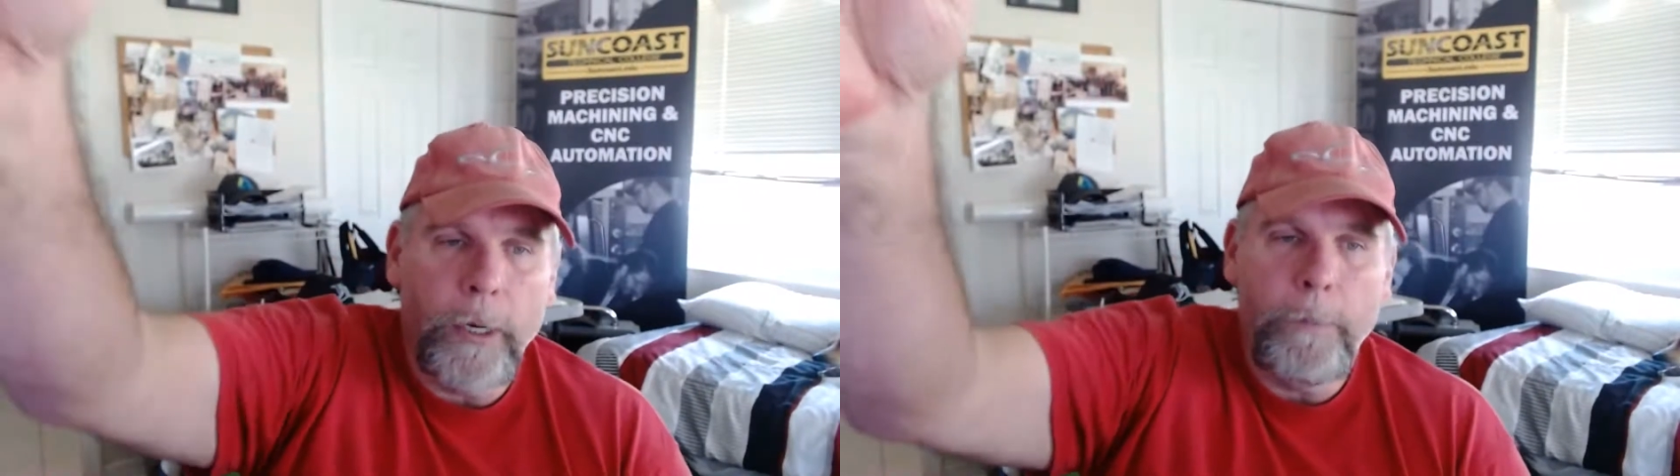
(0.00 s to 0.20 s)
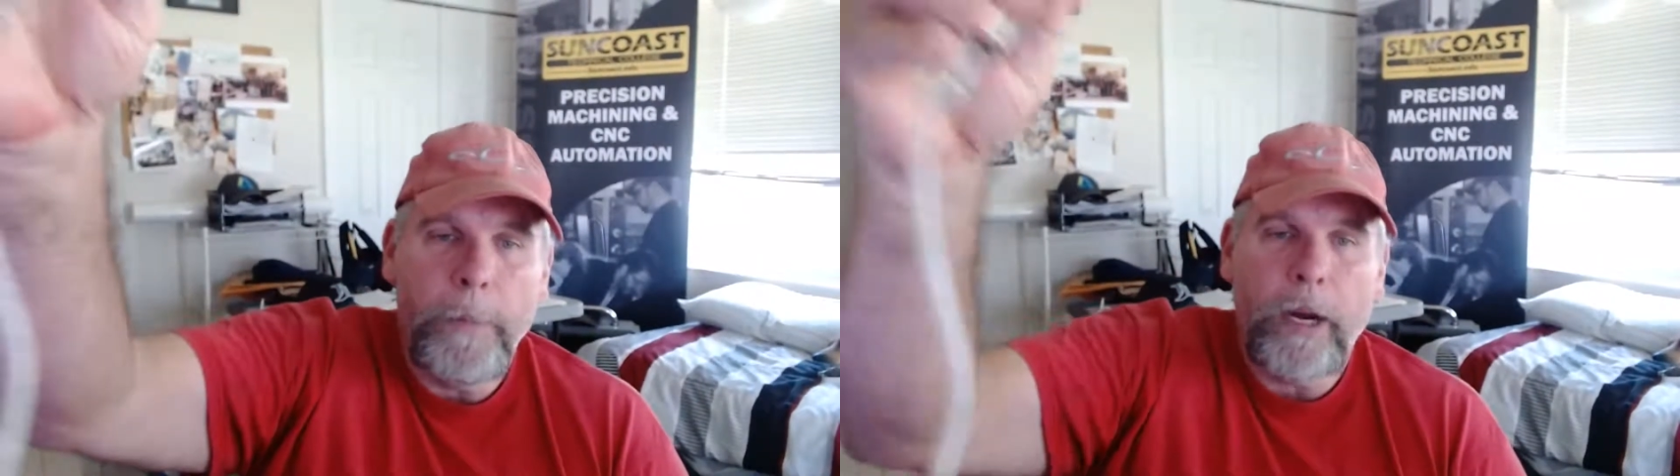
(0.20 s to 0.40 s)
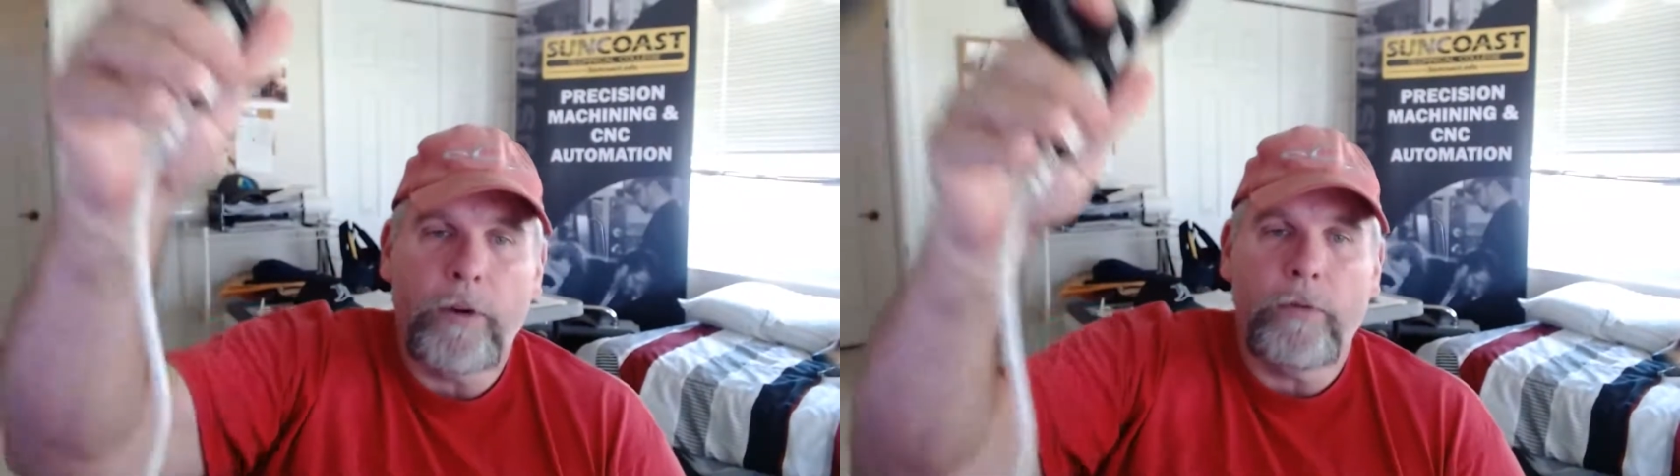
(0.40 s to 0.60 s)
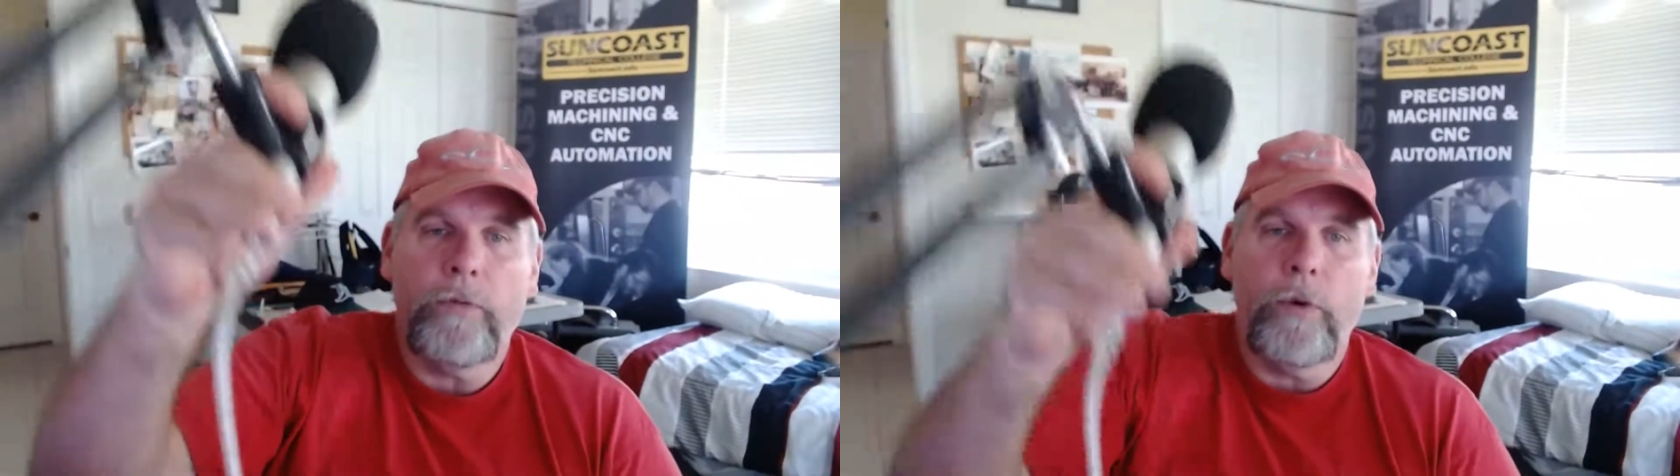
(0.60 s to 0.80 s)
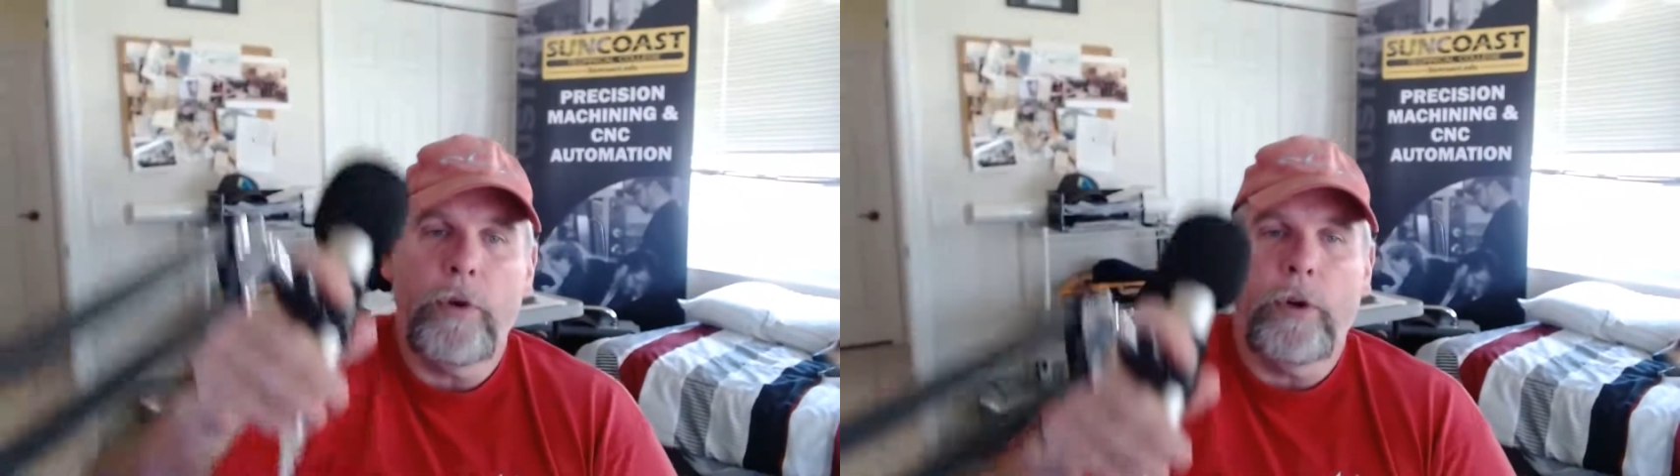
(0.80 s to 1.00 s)

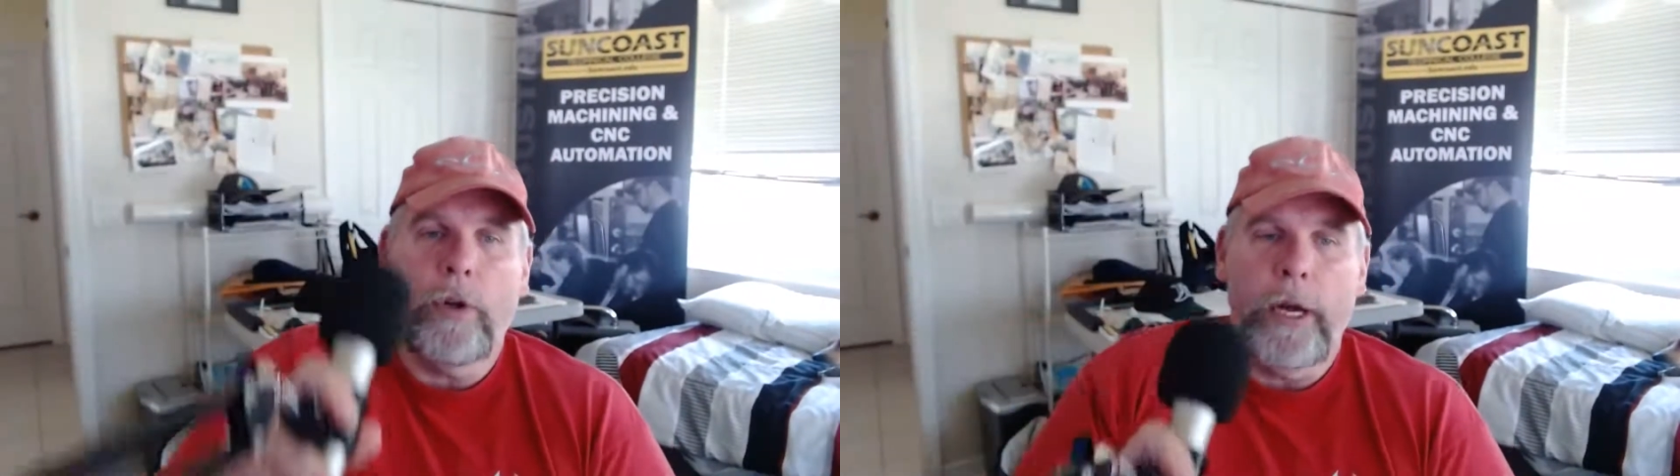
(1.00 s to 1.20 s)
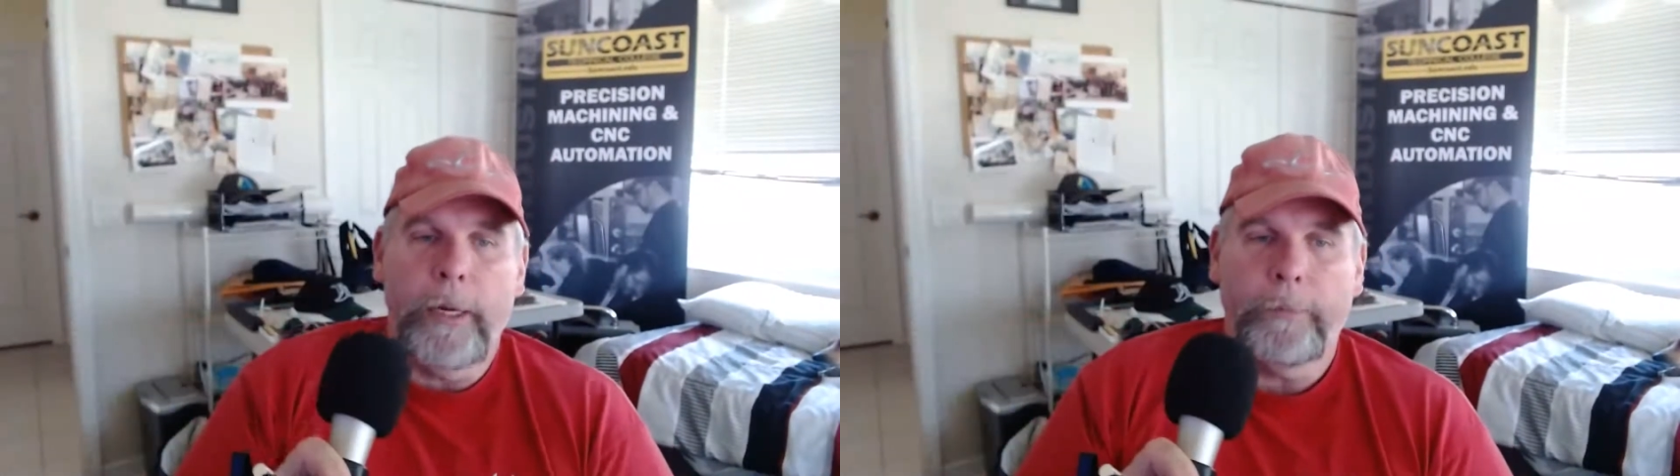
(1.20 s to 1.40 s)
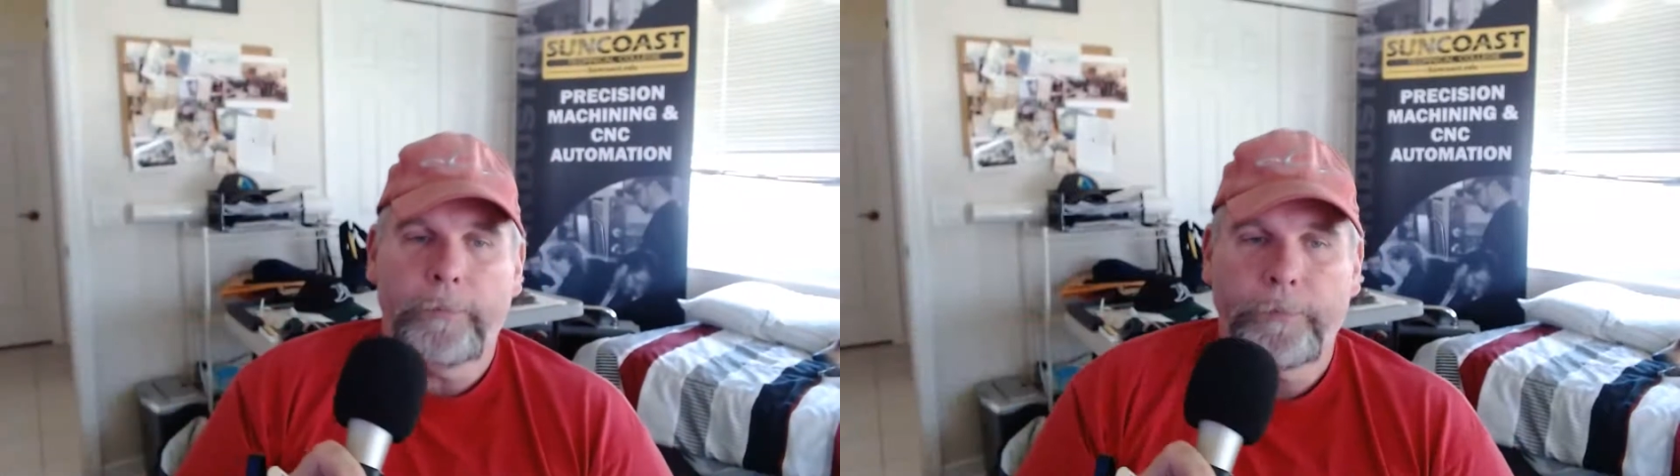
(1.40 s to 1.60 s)
microphone a lot,